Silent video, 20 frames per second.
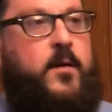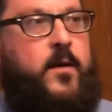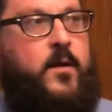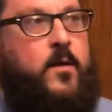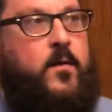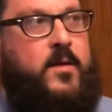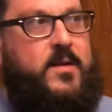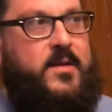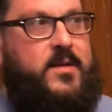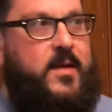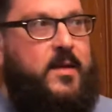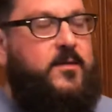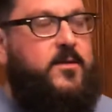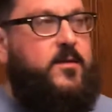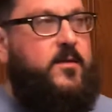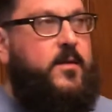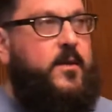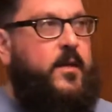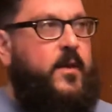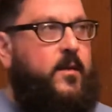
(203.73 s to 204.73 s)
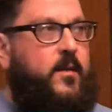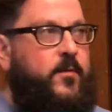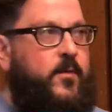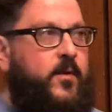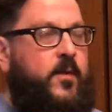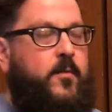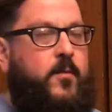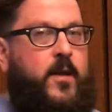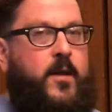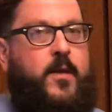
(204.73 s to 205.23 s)
Essentially, I
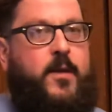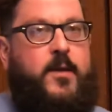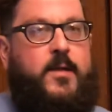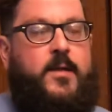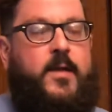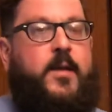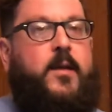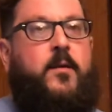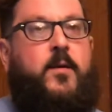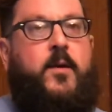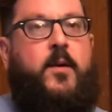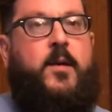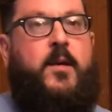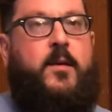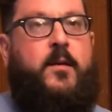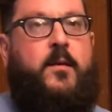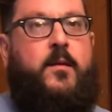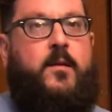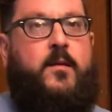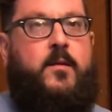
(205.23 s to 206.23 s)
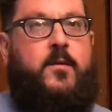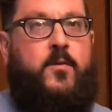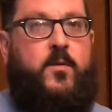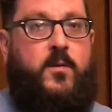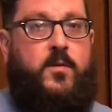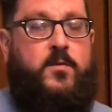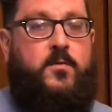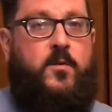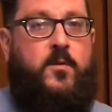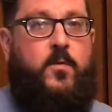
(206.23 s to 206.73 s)
really want you to take a look at the
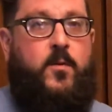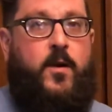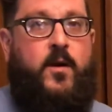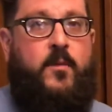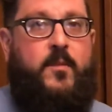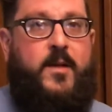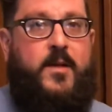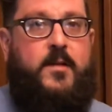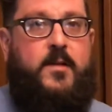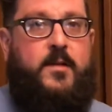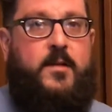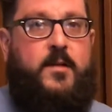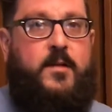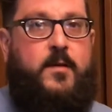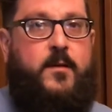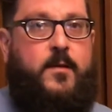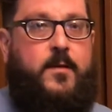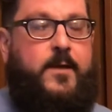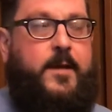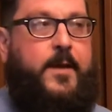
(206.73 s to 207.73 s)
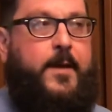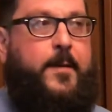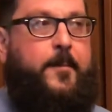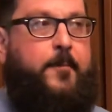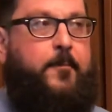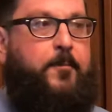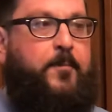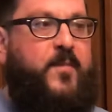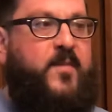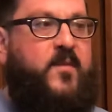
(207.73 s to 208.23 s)
source requirements
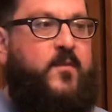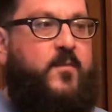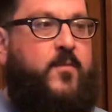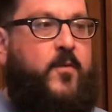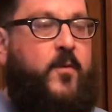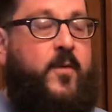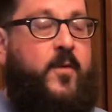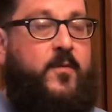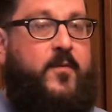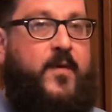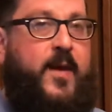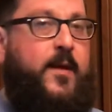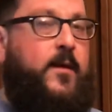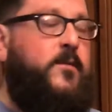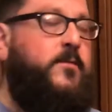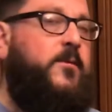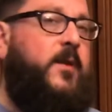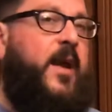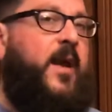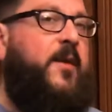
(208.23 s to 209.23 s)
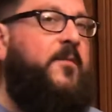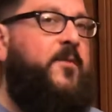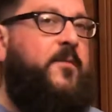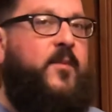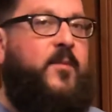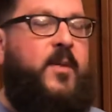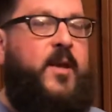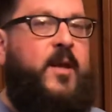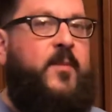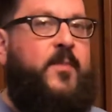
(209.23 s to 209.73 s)
for the final draft of
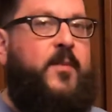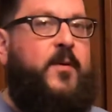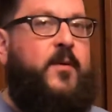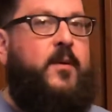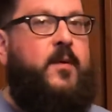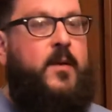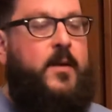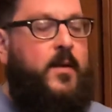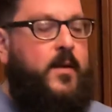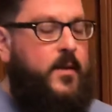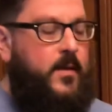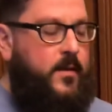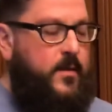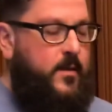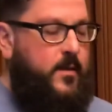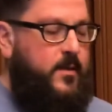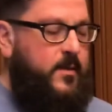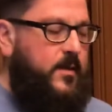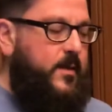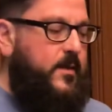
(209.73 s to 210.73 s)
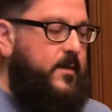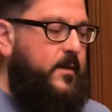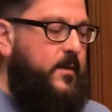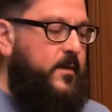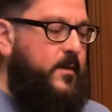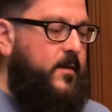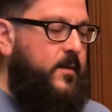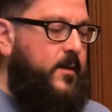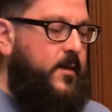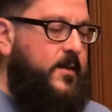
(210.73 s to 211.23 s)
the paper, because in
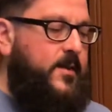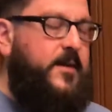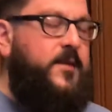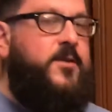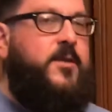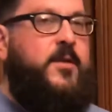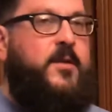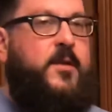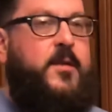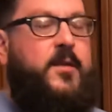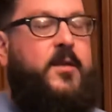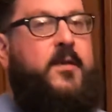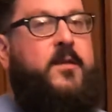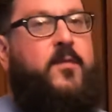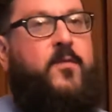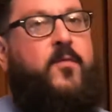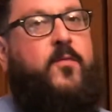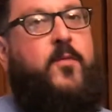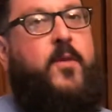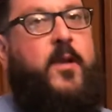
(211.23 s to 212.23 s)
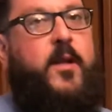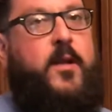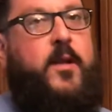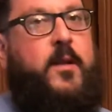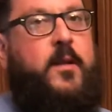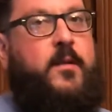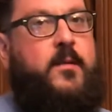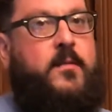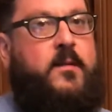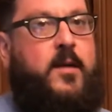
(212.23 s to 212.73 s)
addition to these
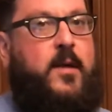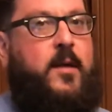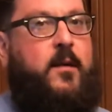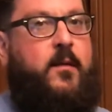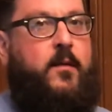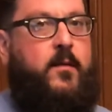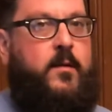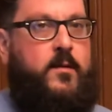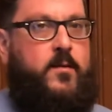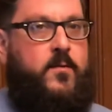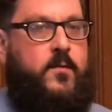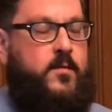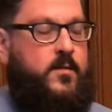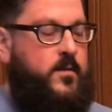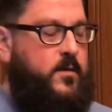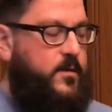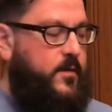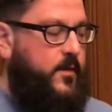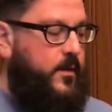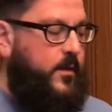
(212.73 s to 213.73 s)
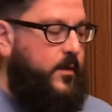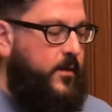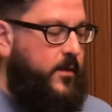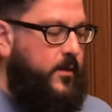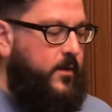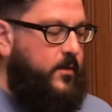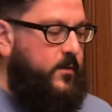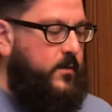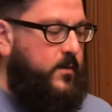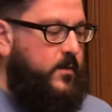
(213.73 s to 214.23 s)
3 scholarly sources, you're going to
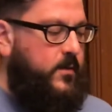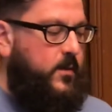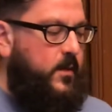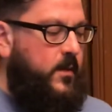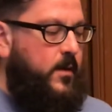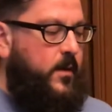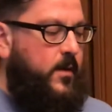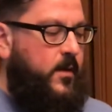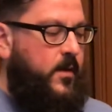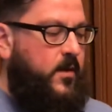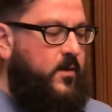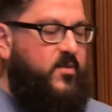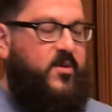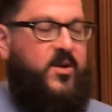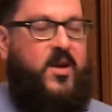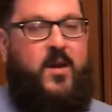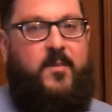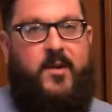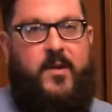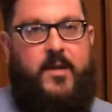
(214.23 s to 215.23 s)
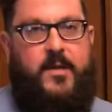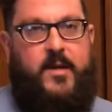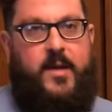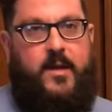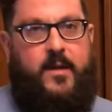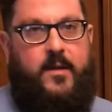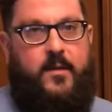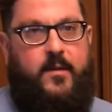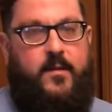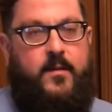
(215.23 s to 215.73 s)
use your primary
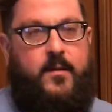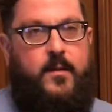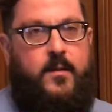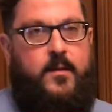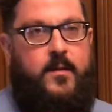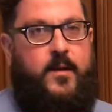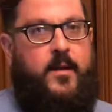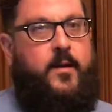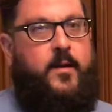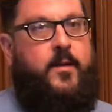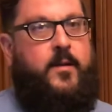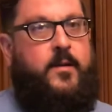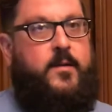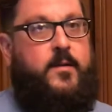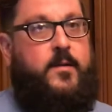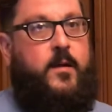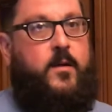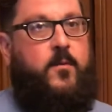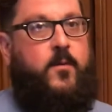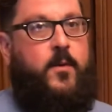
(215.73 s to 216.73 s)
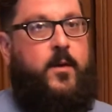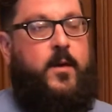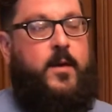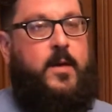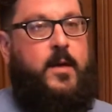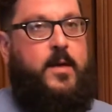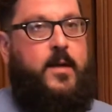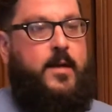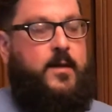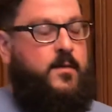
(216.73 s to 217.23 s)
data that you're going to start working
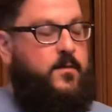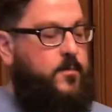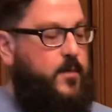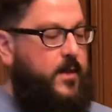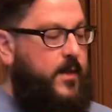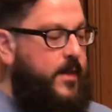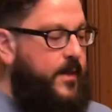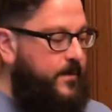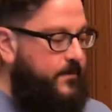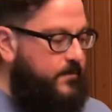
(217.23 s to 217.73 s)
on next week,